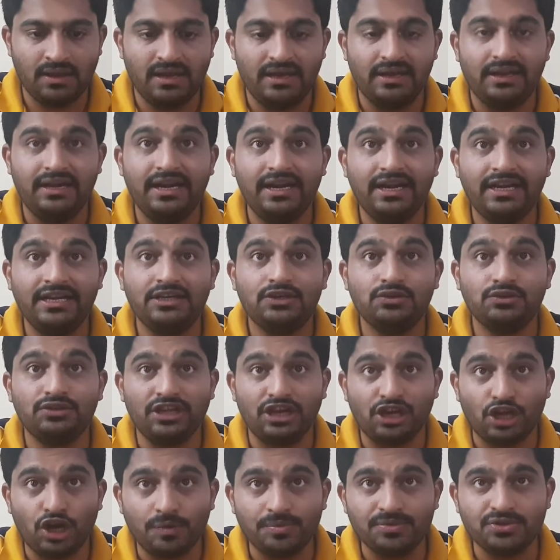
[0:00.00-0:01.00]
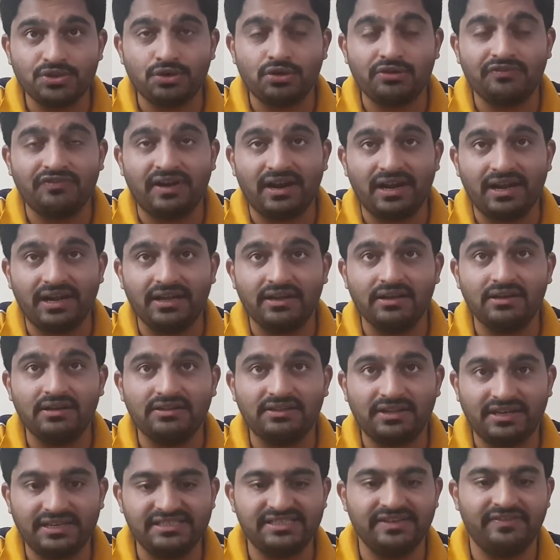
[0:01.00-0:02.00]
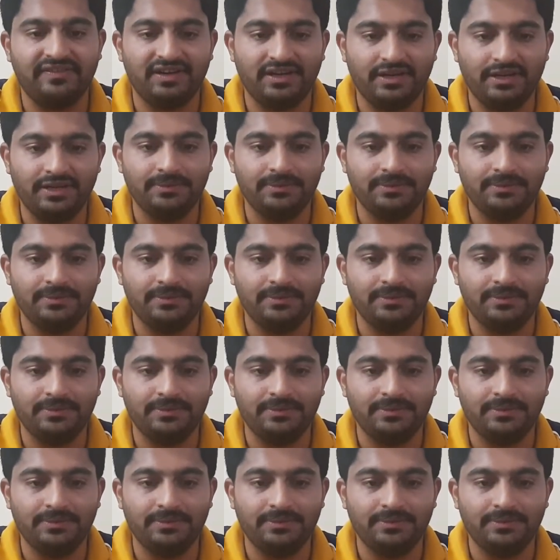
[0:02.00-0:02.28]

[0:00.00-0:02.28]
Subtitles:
leading to the adoption of Article 370.